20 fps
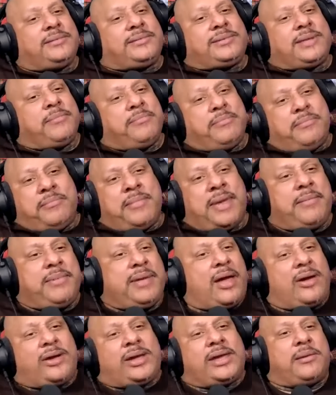then
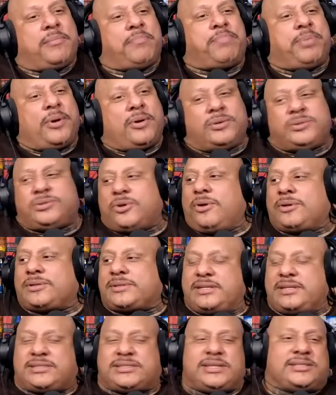maybe I'll get a
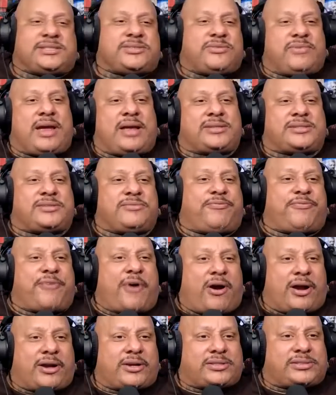bulldog that sits around and
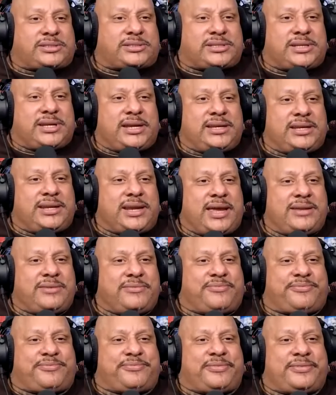farts and and